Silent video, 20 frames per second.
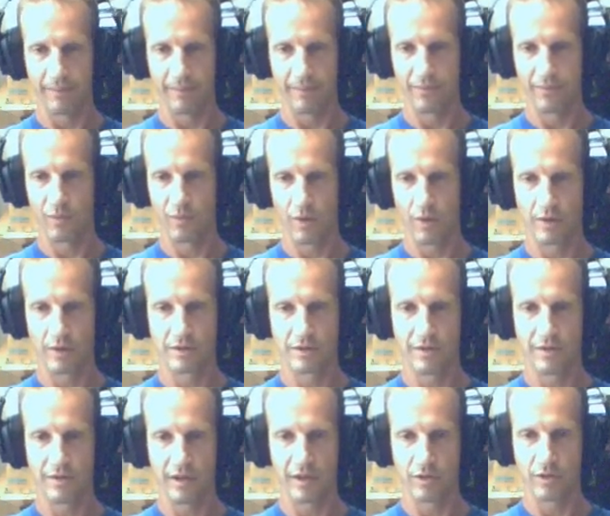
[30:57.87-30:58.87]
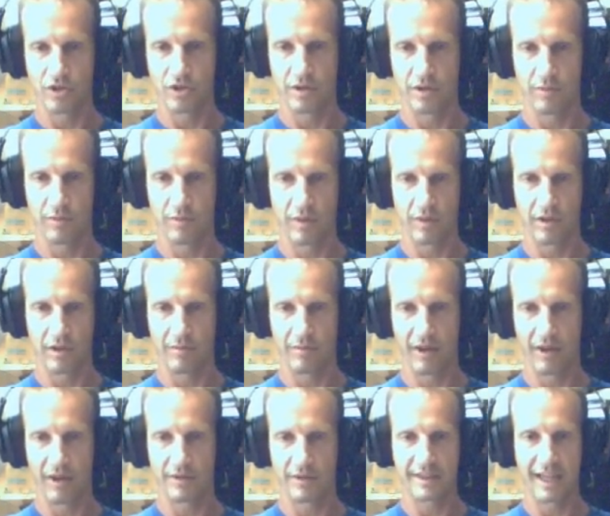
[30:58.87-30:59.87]
waters of the ocean with their
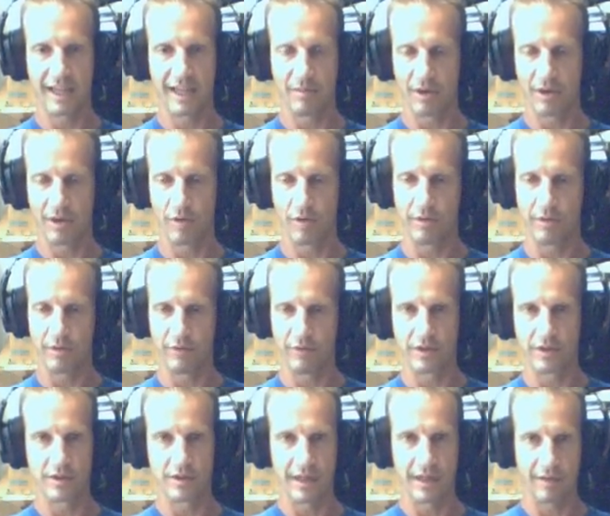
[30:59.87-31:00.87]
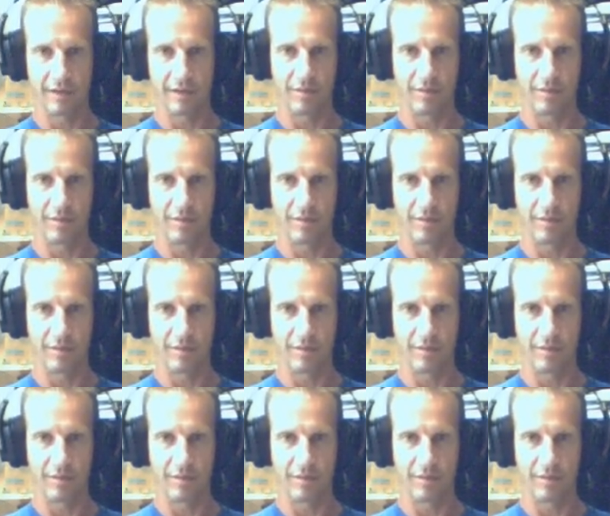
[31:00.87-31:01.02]
mouths gaping open, filtering out